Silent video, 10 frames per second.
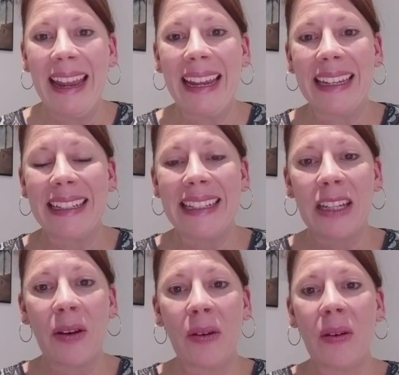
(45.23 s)
And
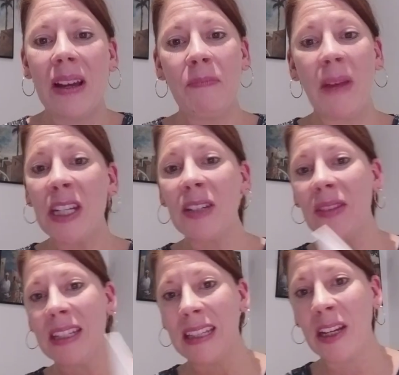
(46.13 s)
so much of
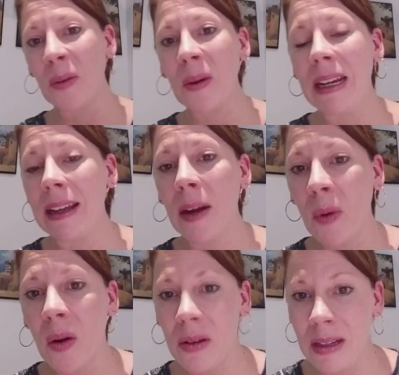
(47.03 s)
this that you're reading, I
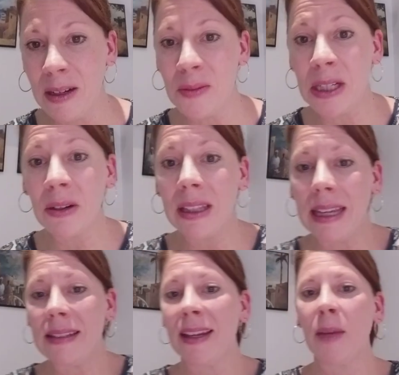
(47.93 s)
wrote, you know, during
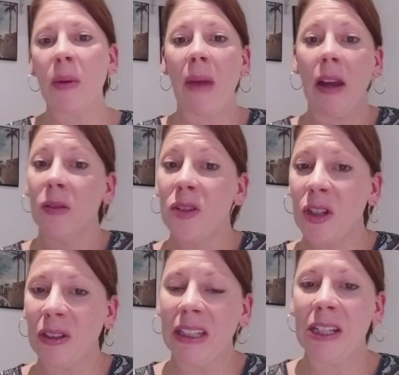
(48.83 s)
that time in my own
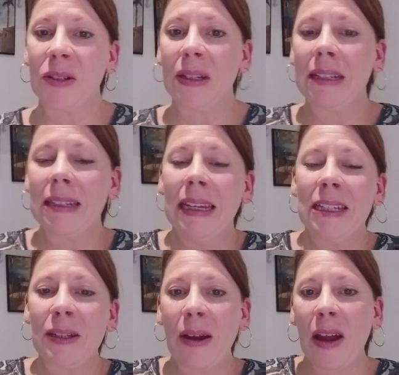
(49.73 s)
journal entries.
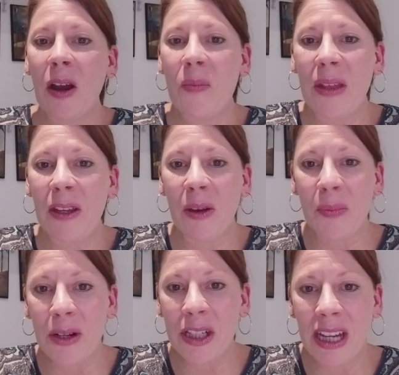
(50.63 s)
So I hope that you'll
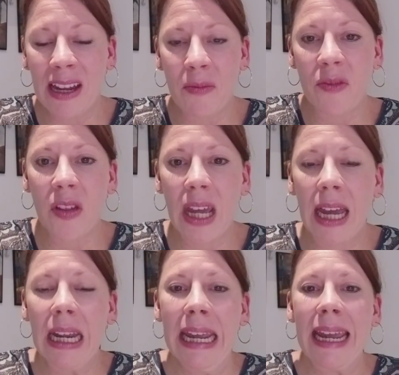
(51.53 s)
appreciate him for
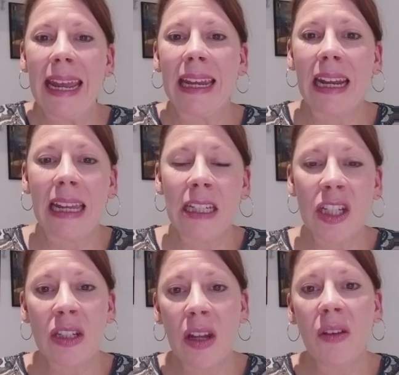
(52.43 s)
that. And
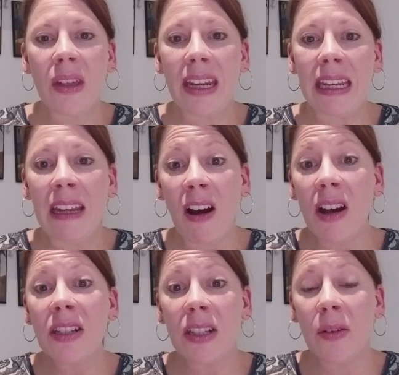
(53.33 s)
just know that he
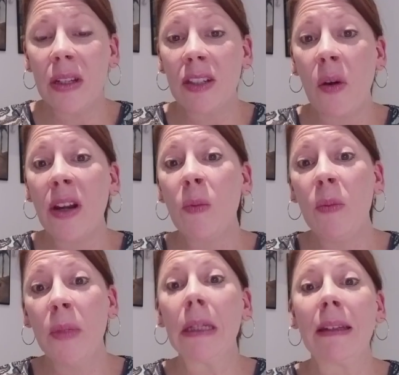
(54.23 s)
also is going to be
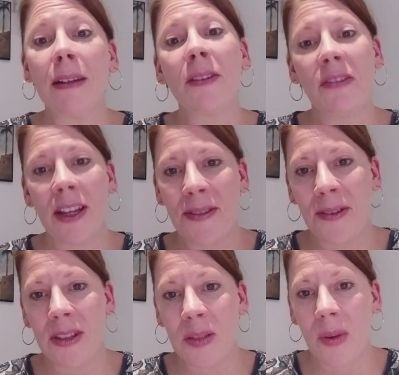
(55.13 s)
building your faith
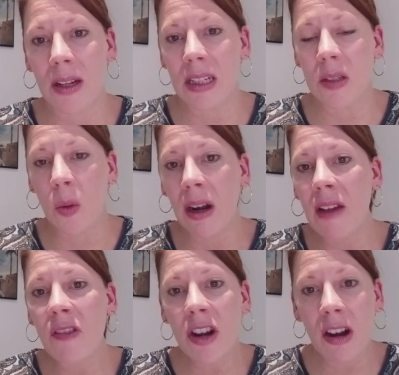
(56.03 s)
through this process,
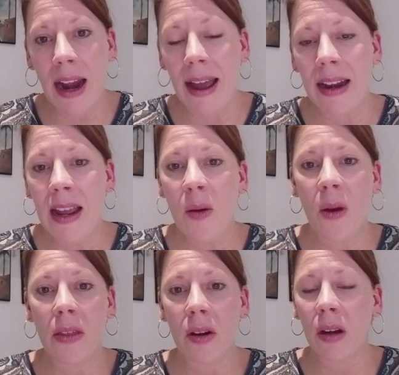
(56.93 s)
wherever you're at,
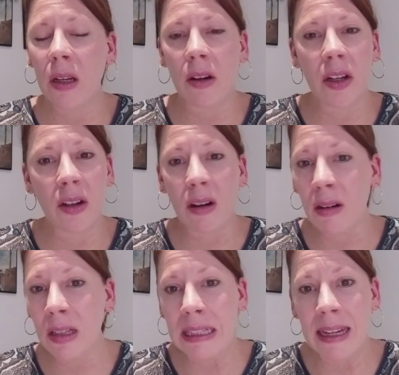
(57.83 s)
whether you're in your
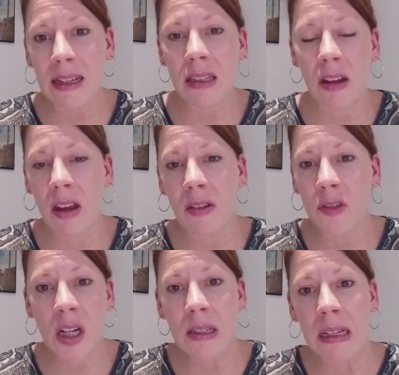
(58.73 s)
early days of
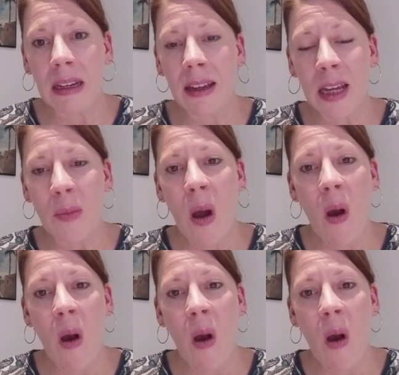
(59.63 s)
trusting him